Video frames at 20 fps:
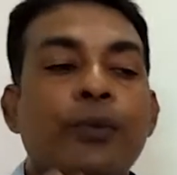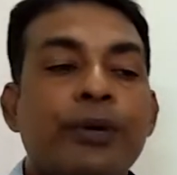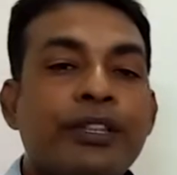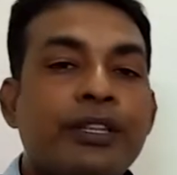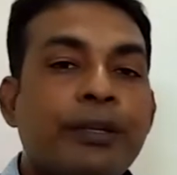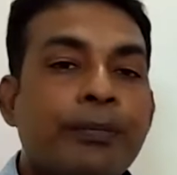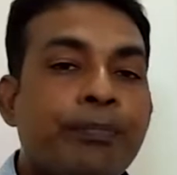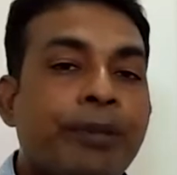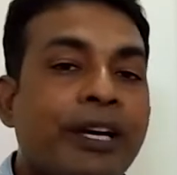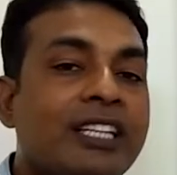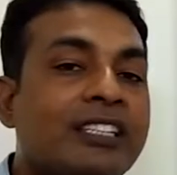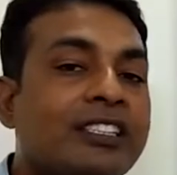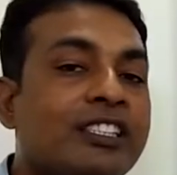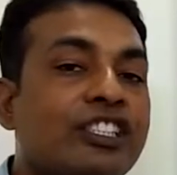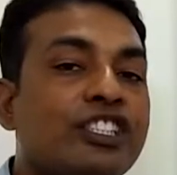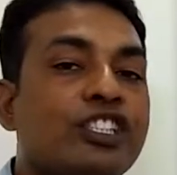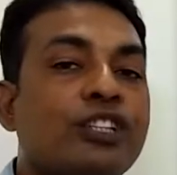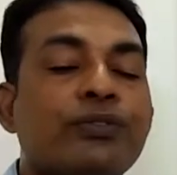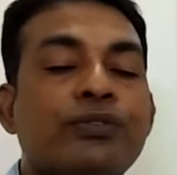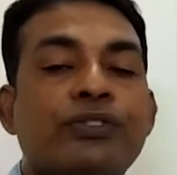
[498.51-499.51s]
With the
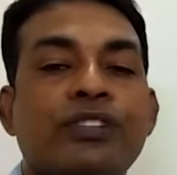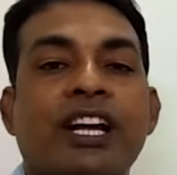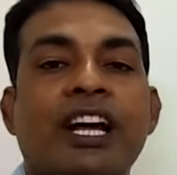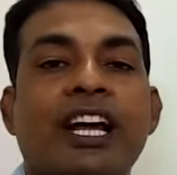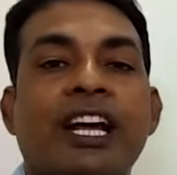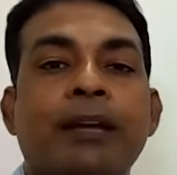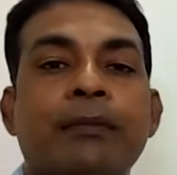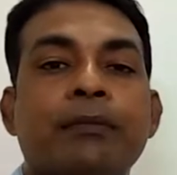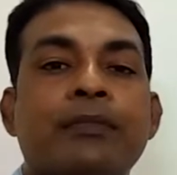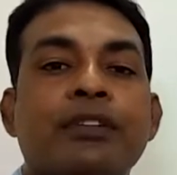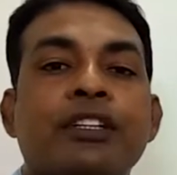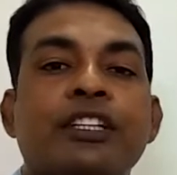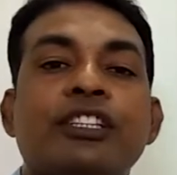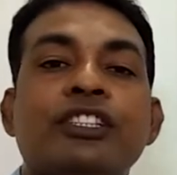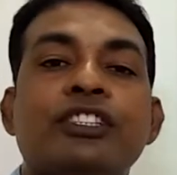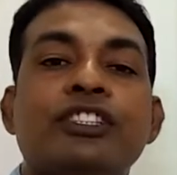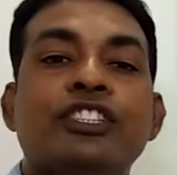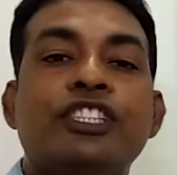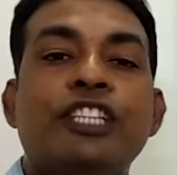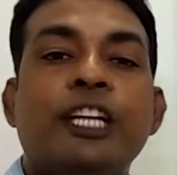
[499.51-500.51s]
passage of time,
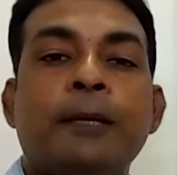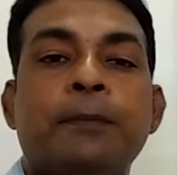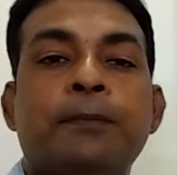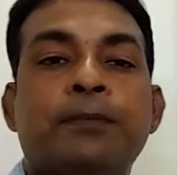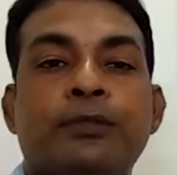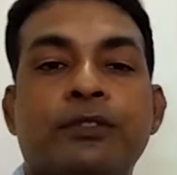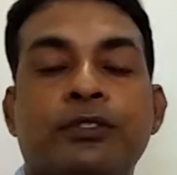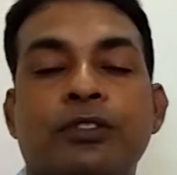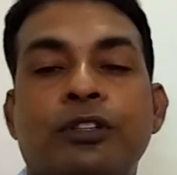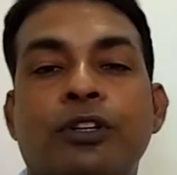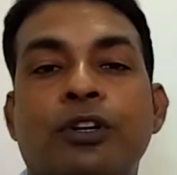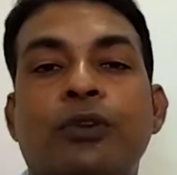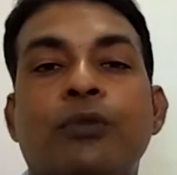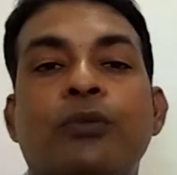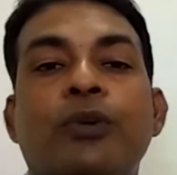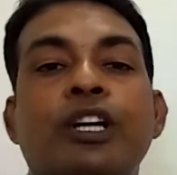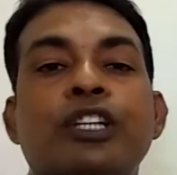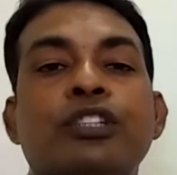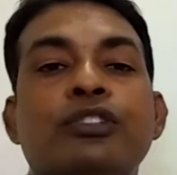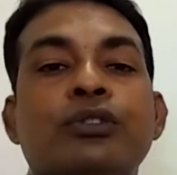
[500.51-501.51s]
Chips
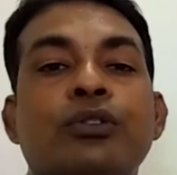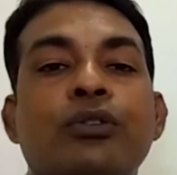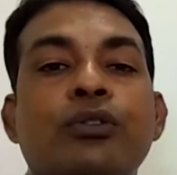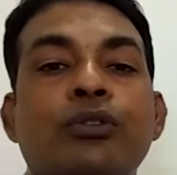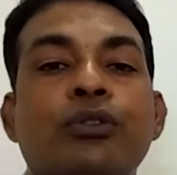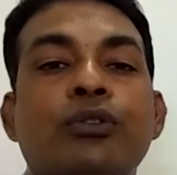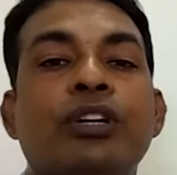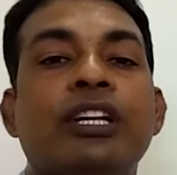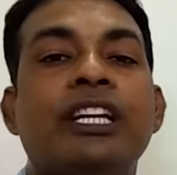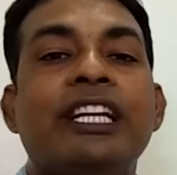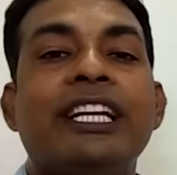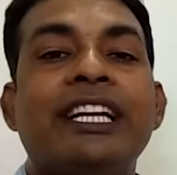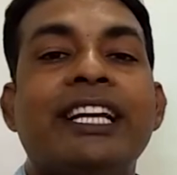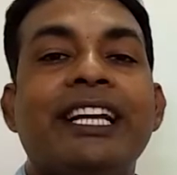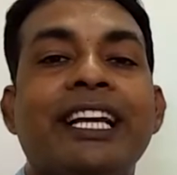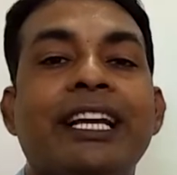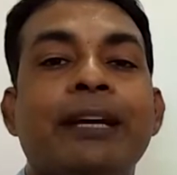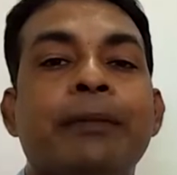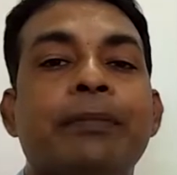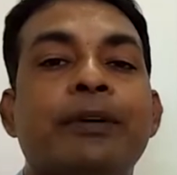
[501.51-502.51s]
was
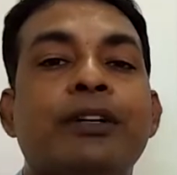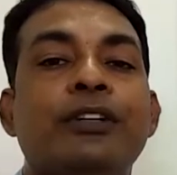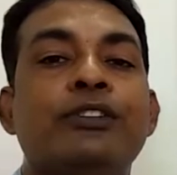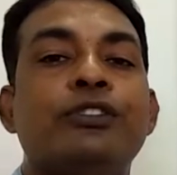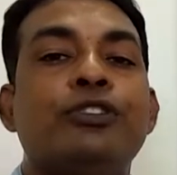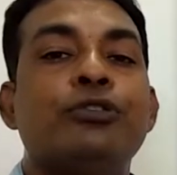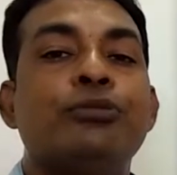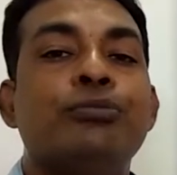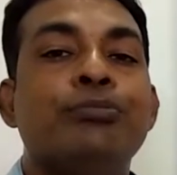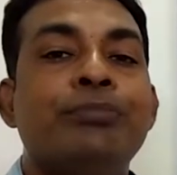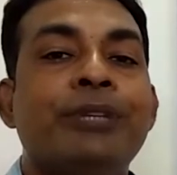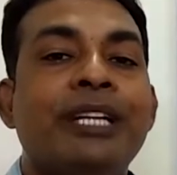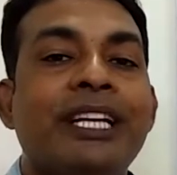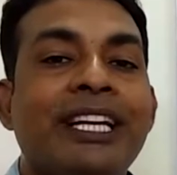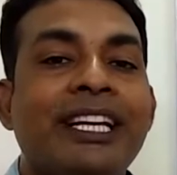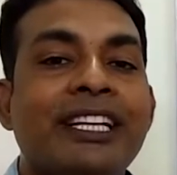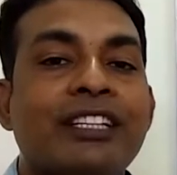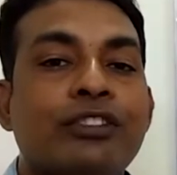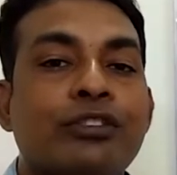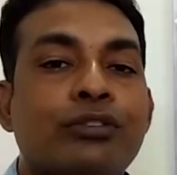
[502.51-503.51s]
only able to
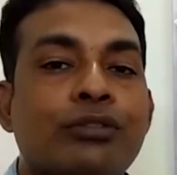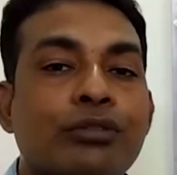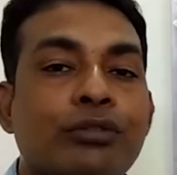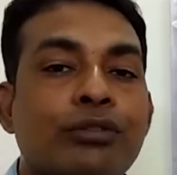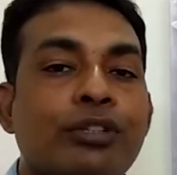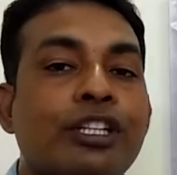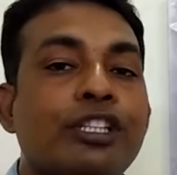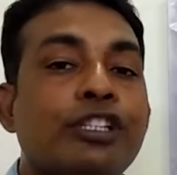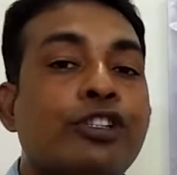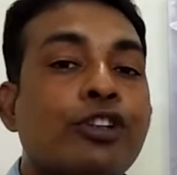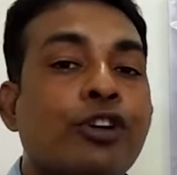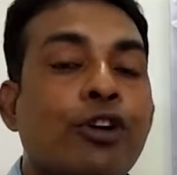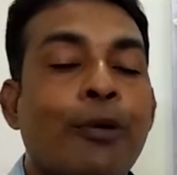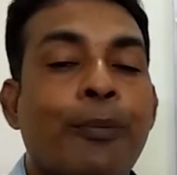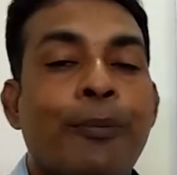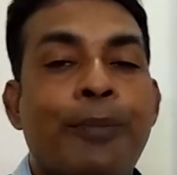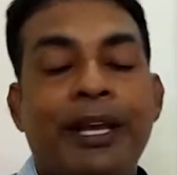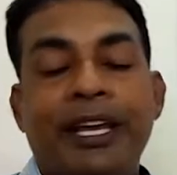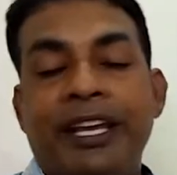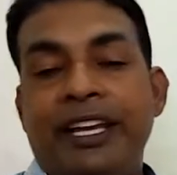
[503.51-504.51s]
make students
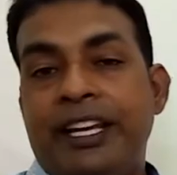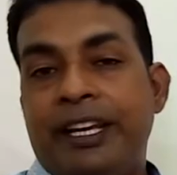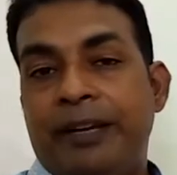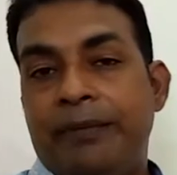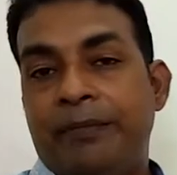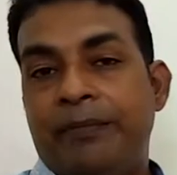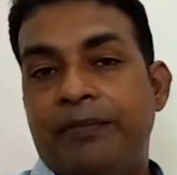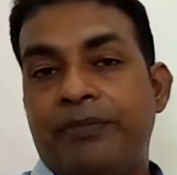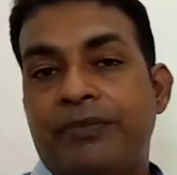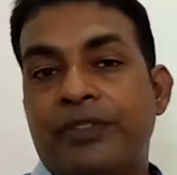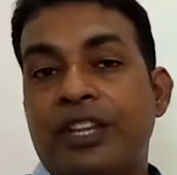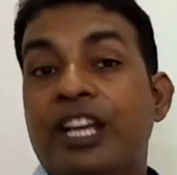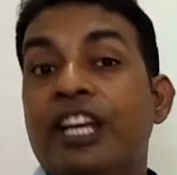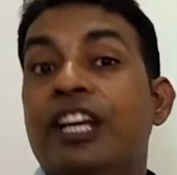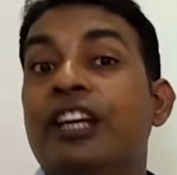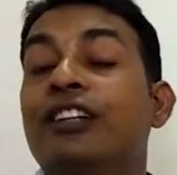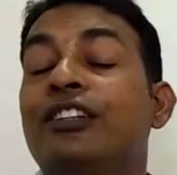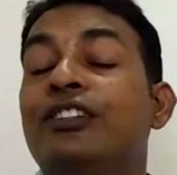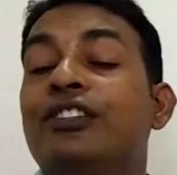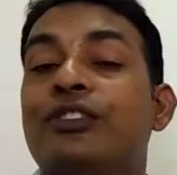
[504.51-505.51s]
obey him.
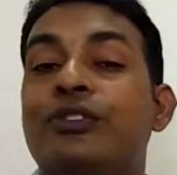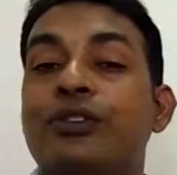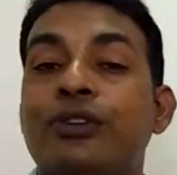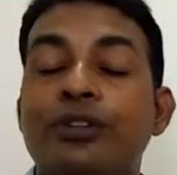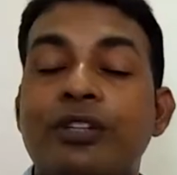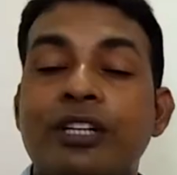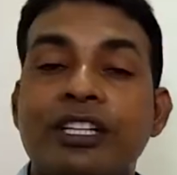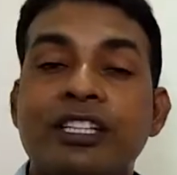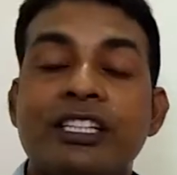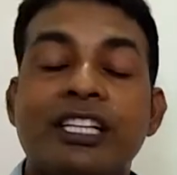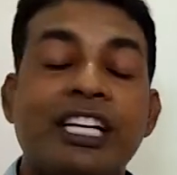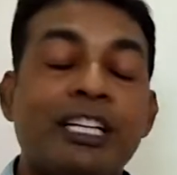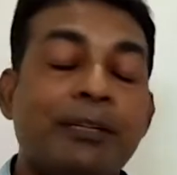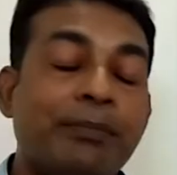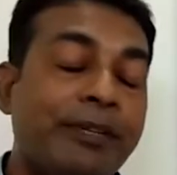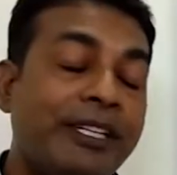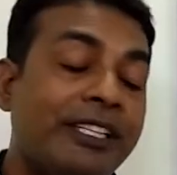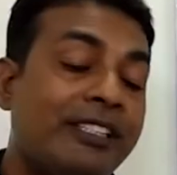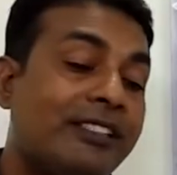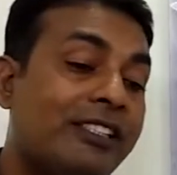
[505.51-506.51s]
Student,
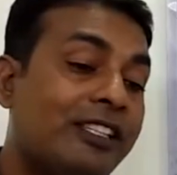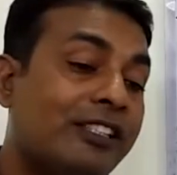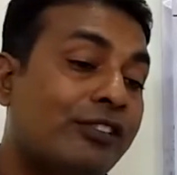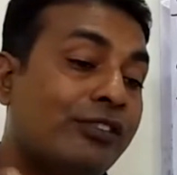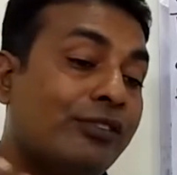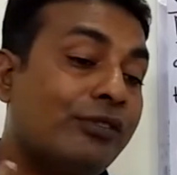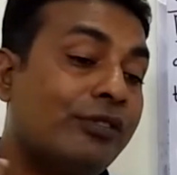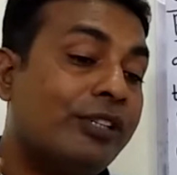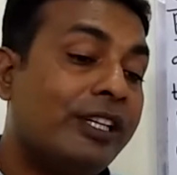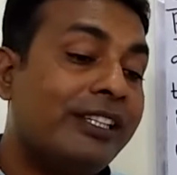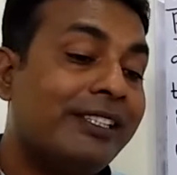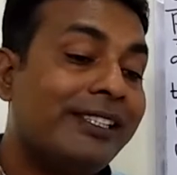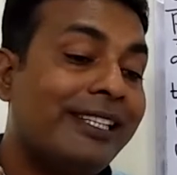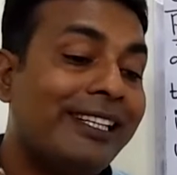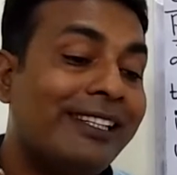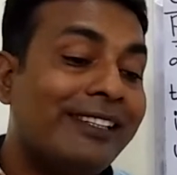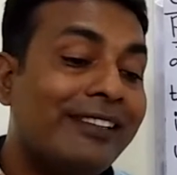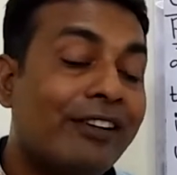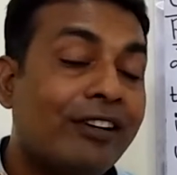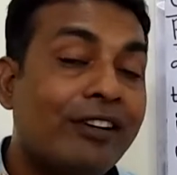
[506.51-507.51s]
it means that student
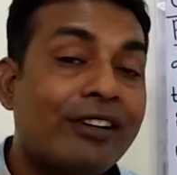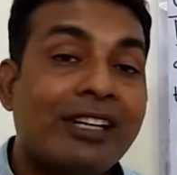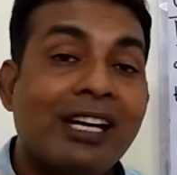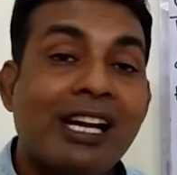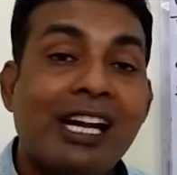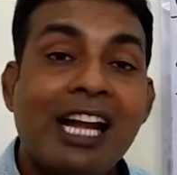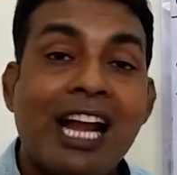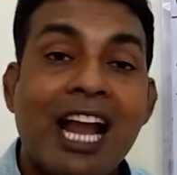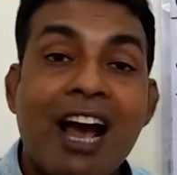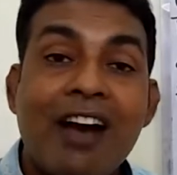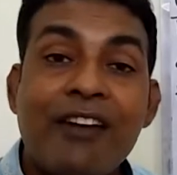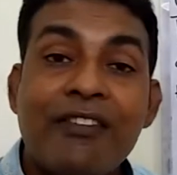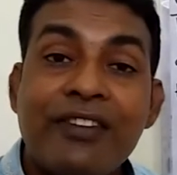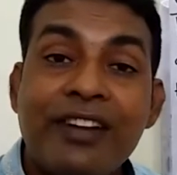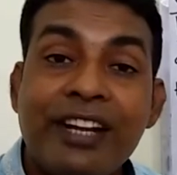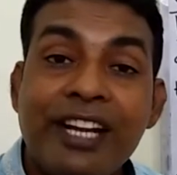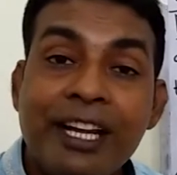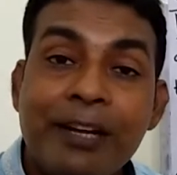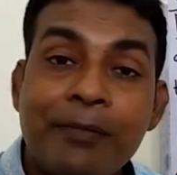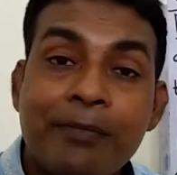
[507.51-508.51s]
did not
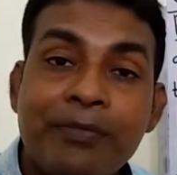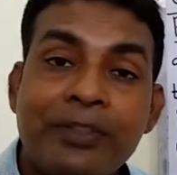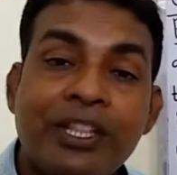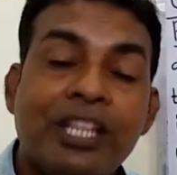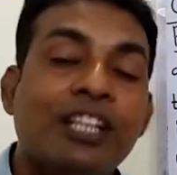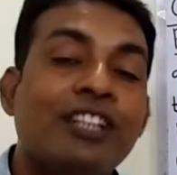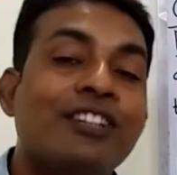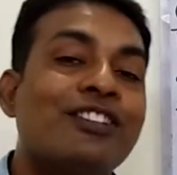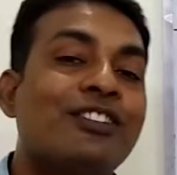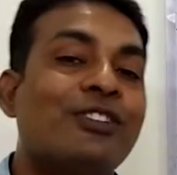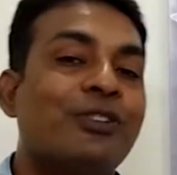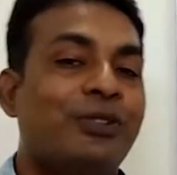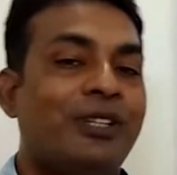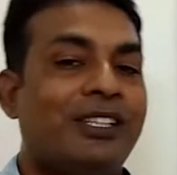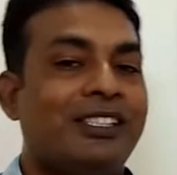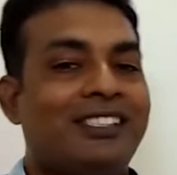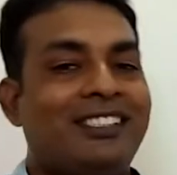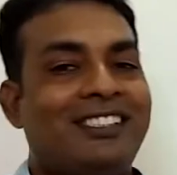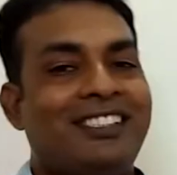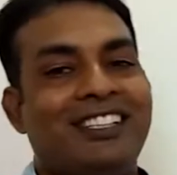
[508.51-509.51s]
love him,
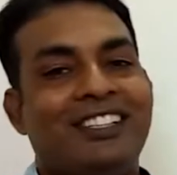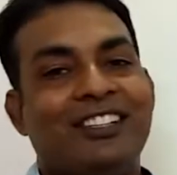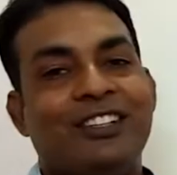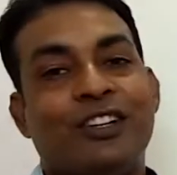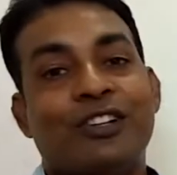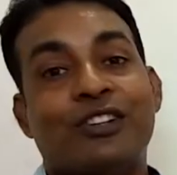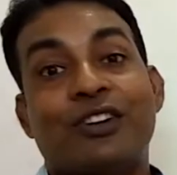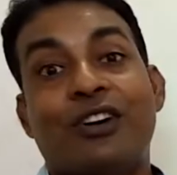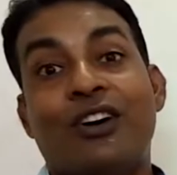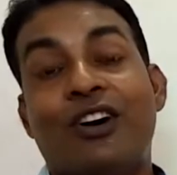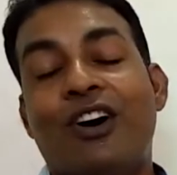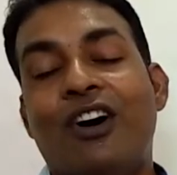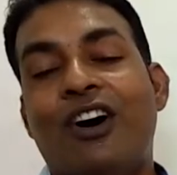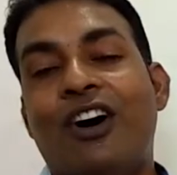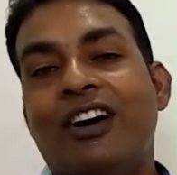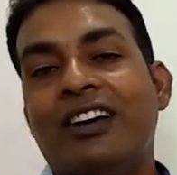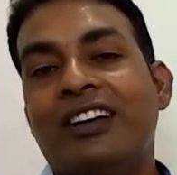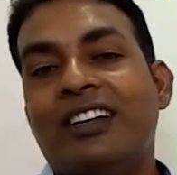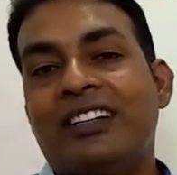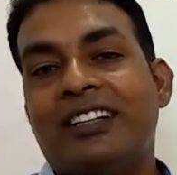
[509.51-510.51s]
student did not
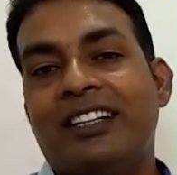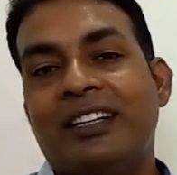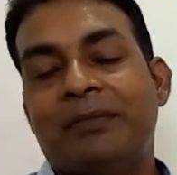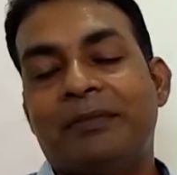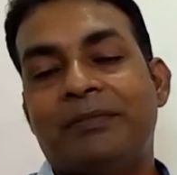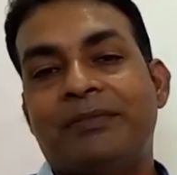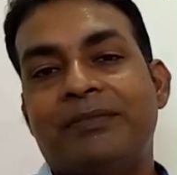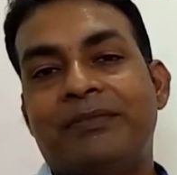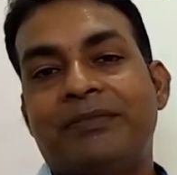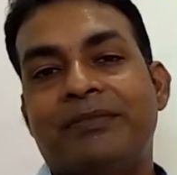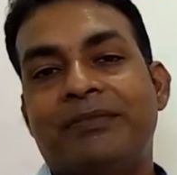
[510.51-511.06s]
honor him.